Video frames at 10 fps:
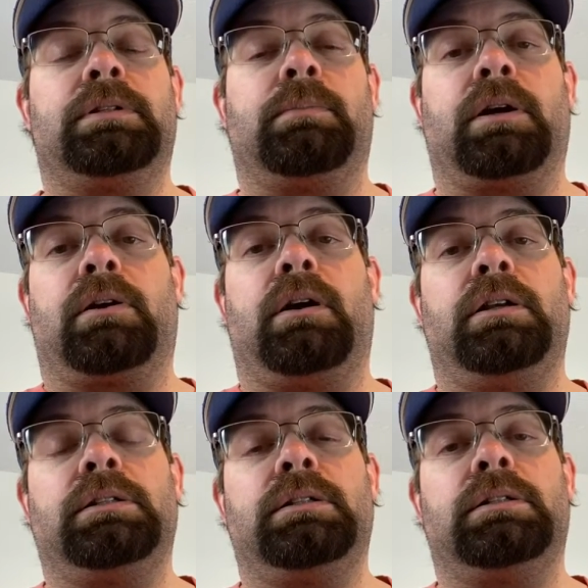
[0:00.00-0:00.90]
in my
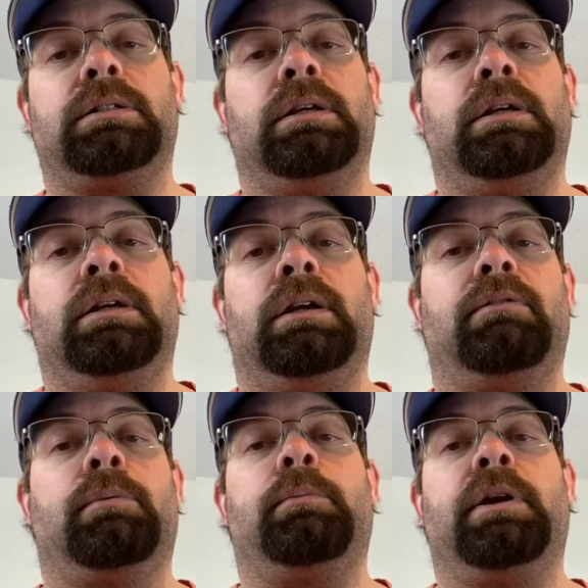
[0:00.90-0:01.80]
garages, in
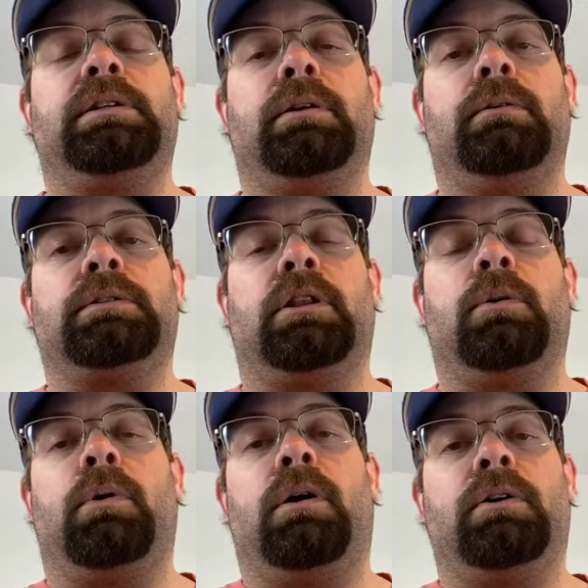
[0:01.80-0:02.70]
Rubbermaid totes on the
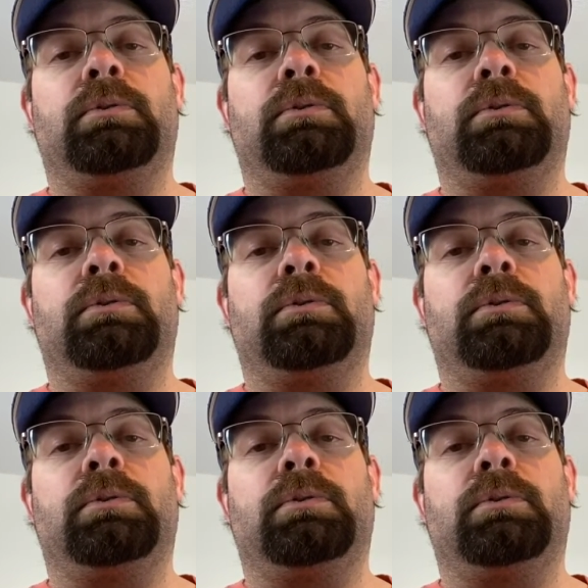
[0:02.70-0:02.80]
walls,